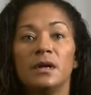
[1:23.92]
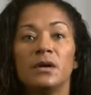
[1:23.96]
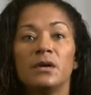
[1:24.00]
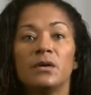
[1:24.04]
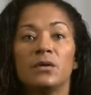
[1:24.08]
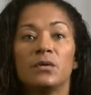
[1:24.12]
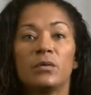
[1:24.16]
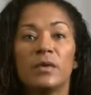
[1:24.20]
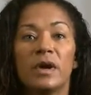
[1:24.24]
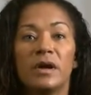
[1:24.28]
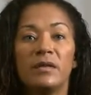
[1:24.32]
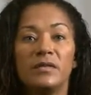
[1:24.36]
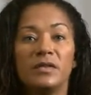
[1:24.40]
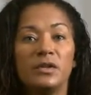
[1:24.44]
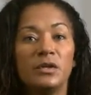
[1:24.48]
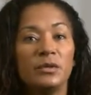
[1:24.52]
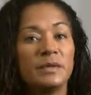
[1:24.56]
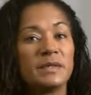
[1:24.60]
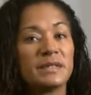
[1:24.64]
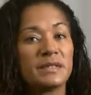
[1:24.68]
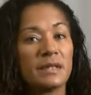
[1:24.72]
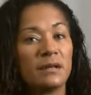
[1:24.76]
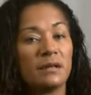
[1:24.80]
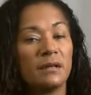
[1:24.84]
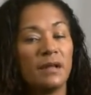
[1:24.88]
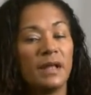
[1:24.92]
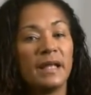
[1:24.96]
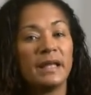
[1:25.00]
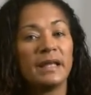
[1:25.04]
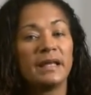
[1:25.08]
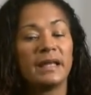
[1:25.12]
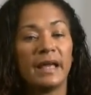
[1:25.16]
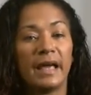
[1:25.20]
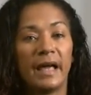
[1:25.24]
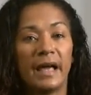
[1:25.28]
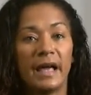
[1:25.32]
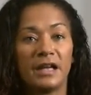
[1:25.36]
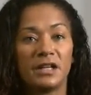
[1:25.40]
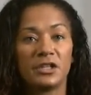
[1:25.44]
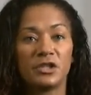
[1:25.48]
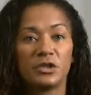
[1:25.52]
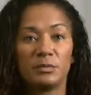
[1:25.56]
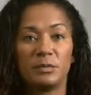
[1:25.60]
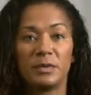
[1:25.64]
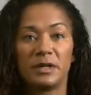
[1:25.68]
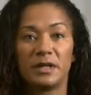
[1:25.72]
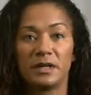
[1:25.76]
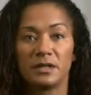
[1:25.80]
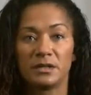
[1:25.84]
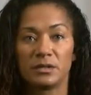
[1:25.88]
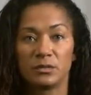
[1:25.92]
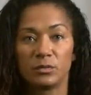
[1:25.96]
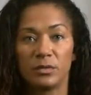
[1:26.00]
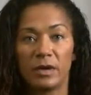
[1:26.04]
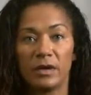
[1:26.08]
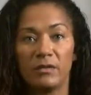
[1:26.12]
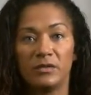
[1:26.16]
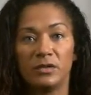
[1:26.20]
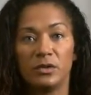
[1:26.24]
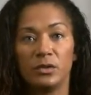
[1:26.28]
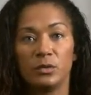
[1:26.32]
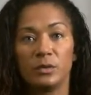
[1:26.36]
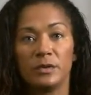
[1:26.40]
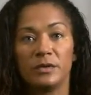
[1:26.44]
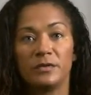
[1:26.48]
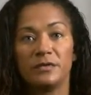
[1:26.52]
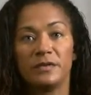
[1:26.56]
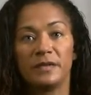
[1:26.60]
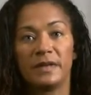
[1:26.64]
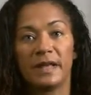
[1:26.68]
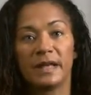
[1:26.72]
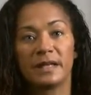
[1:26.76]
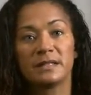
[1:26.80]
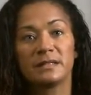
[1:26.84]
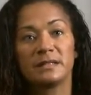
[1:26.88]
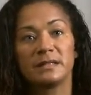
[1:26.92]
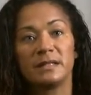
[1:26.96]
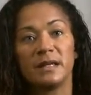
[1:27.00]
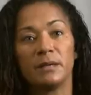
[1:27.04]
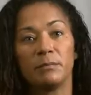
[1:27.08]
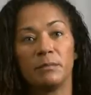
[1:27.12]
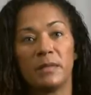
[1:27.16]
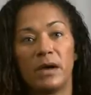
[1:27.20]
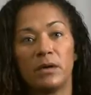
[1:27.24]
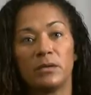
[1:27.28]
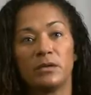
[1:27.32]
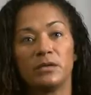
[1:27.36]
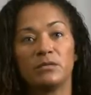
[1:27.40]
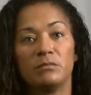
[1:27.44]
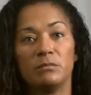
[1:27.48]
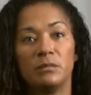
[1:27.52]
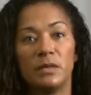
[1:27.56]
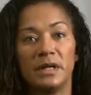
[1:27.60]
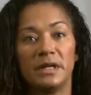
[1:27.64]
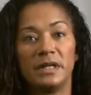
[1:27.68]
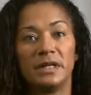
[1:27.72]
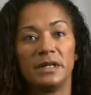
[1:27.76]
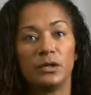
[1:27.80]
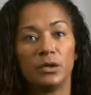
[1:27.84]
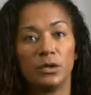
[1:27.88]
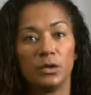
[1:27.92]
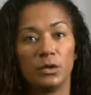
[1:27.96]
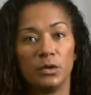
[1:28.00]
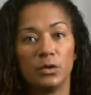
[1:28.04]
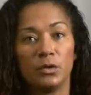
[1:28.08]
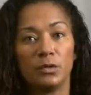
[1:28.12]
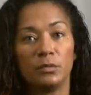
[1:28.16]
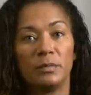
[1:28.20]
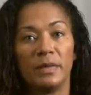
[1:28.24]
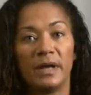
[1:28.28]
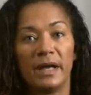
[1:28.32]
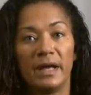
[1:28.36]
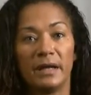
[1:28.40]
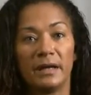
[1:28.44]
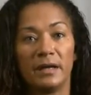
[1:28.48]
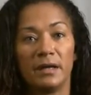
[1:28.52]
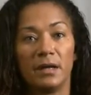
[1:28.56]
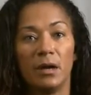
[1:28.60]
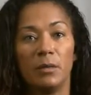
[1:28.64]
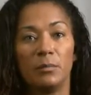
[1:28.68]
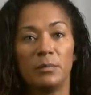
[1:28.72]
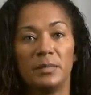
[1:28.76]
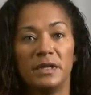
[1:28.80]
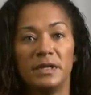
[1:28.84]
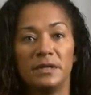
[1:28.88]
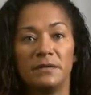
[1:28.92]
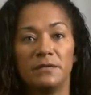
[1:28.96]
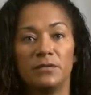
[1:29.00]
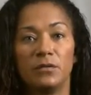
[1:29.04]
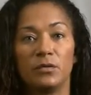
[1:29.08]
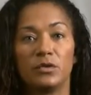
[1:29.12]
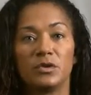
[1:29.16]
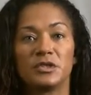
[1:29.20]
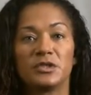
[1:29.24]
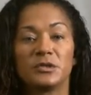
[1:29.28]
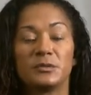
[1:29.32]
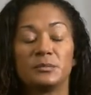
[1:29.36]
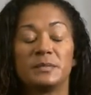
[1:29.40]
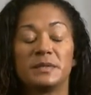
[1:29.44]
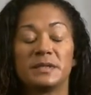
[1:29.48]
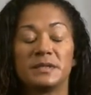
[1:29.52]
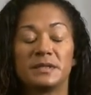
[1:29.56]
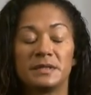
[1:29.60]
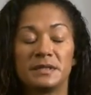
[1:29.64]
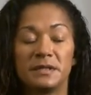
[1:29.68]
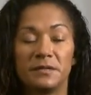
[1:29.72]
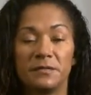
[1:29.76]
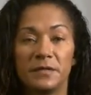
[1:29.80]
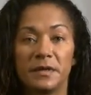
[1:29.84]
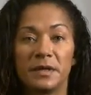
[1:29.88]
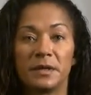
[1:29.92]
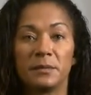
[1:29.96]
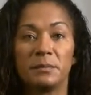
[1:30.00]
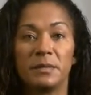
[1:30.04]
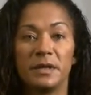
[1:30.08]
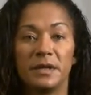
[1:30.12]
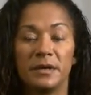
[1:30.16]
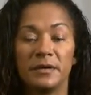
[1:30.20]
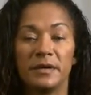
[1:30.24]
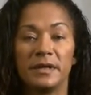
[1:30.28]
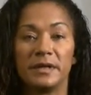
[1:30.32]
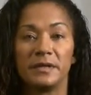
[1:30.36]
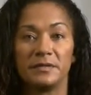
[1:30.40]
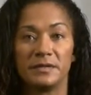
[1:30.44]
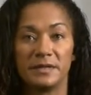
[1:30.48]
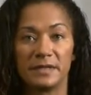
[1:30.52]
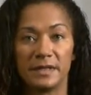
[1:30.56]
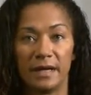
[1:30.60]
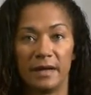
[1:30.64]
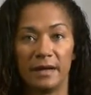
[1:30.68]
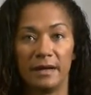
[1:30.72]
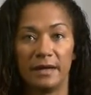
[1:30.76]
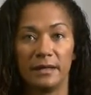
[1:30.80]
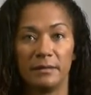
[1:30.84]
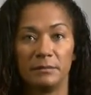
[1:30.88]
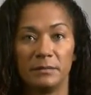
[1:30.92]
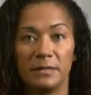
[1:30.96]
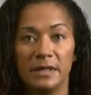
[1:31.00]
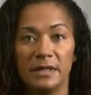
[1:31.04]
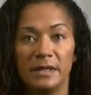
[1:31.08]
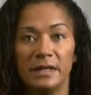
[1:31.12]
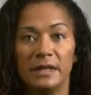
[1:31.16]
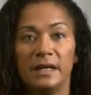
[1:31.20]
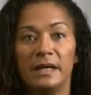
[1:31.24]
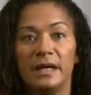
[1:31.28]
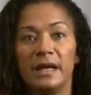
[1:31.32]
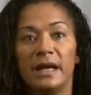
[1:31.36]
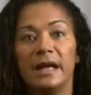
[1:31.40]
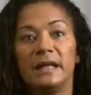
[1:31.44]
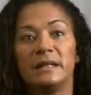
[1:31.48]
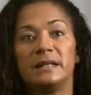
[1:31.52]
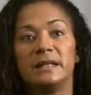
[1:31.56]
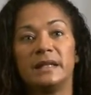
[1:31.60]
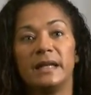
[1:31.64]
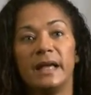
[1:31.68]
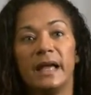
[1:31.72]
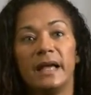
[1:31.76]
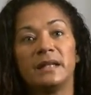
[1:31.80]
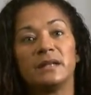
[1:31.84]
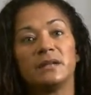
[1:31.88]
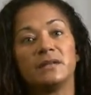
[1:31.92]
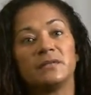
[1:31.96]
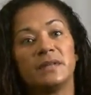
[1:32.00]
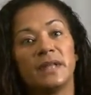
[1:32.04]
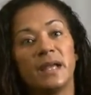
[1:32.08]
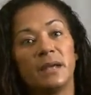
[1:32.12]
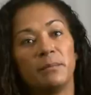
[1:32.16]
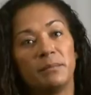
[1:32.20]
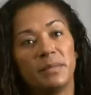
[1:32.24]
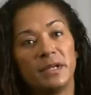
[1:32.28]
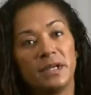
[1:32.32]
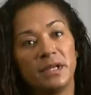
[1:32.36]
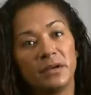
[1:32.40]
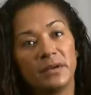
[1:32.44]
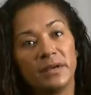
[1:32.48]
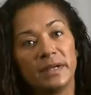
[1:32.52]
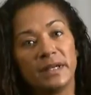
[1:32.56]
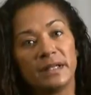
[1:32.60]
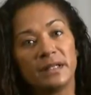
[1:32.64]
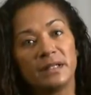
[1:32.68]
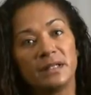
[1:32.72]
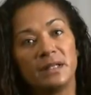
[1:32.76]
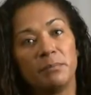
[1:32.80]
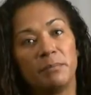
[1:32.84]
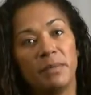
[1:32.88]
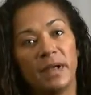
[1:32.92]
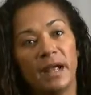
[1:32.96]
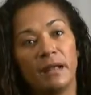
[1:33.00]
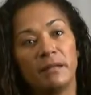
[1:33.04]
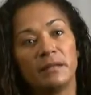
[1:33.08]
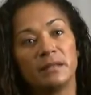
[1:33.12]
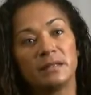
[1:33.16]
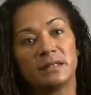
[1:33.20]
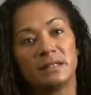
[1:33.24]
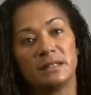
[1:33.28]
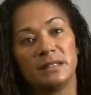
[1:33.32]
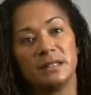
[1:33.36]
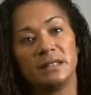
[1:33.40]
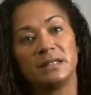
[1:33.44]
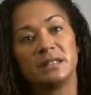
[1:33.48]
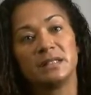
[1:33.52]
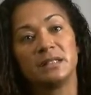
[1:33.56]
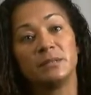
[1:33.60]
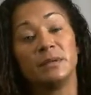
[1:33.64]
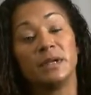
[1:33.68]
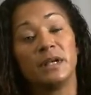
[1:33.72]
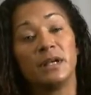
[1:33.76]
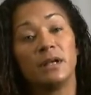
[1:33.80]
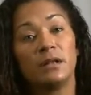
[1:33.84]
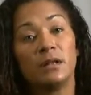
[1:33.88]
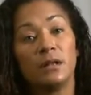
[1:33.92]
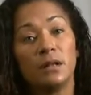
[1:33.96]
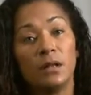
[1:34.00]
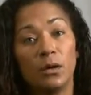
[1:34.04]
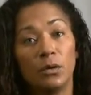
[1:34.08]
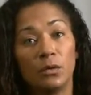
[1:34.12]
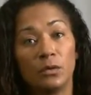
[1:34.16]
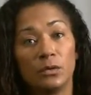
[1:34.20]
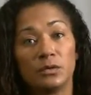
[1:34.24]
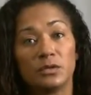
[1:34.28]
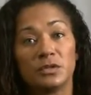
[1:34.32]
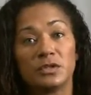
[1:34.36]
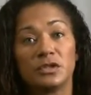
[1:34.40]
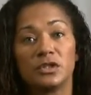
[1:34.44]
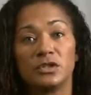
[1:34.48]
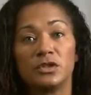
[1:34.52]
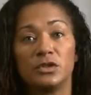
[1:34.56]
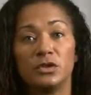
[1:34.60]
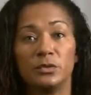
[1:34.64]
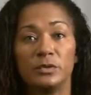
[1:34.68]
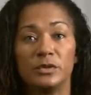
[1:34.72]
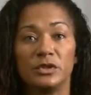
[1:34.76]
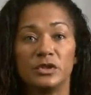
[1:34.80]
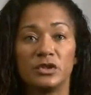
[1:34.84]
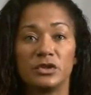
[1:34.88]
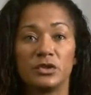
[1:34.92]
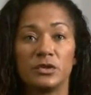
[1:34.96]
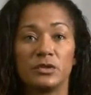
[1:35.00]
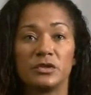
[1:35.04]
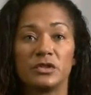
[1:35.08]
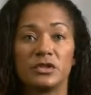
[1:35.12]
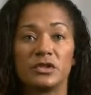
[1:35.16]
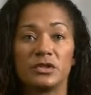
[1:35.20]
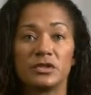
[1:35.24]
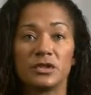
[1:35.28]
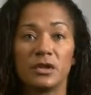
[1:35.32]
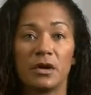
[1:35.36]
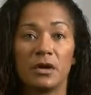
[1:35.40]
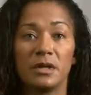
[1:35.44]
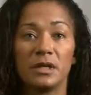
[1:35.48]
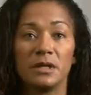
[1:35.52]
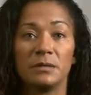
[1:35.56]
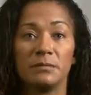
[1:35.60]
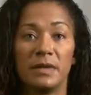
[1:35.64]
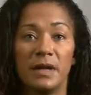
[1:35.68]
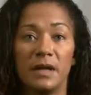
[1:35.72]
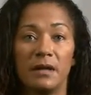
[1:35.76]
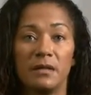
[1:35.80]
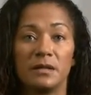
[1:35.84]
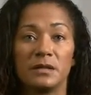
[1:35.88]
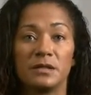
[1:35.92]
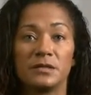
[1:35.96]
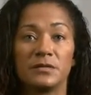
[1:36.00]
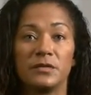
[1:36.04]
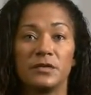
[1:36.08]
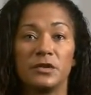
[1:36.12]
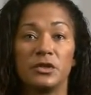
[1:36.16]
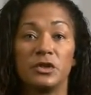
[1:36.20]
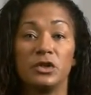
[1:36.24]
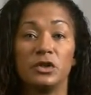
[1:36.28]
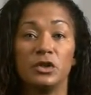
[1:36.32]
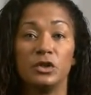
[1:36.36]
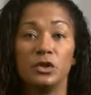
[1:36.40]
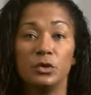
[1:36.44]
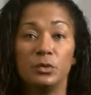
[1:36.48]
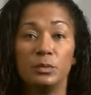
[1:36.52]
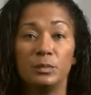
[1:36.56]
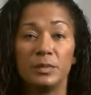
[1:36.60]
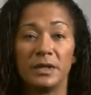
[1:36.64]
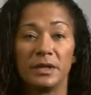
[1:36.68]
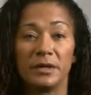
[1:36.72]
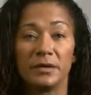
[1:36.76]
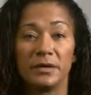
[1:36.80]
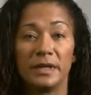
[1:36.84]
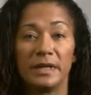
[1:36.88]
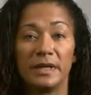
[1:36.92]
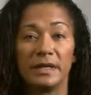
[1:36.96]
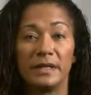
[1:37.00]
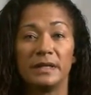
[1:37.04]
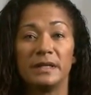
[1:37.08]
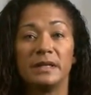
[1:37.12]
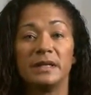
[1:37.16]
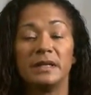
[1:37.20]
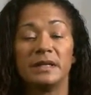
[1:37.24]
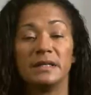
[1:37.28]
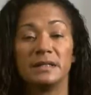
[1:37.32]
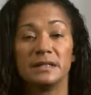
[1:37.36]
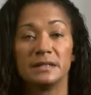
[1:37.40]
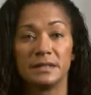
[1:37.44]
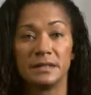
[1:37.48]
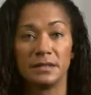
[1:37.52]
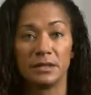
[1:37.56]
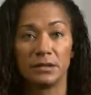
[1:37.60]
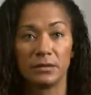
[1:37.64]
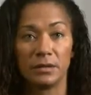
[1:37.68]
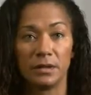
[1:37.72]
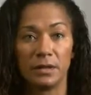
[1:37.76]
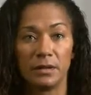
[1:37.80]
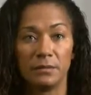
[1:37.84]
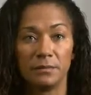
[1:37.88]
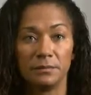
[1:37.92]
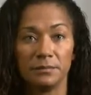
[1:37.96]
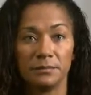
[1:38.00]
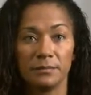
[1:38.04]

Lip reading: Revenue is unlike cash because revenue reflects the amount of money earned by a company for a specific period of time. At the end of that period, the balance needs to be closed to ensure the starting balance for the new period is zero.